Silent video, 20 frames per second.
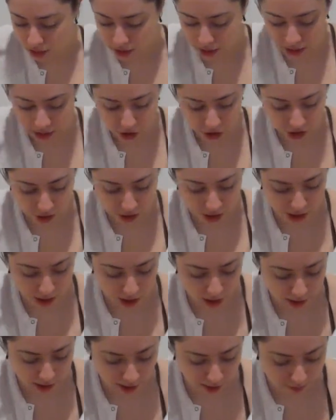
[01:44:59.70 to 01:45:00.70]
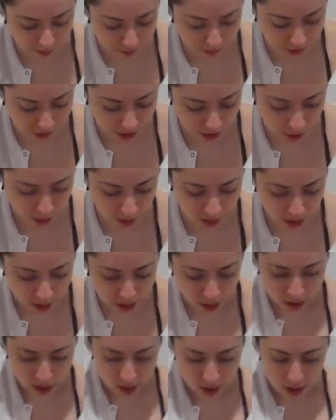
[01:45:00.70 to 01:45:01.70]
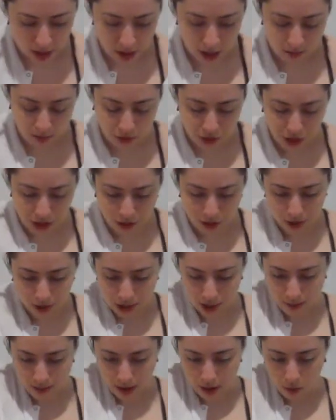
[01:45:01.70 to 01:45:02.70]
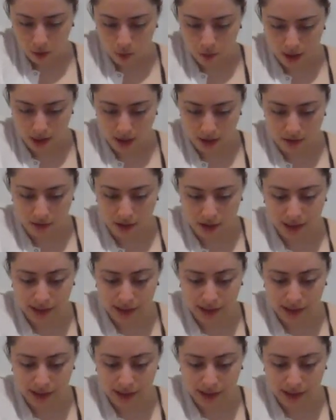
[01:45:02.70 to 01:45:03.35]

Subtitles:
It's awesome. So she also came out with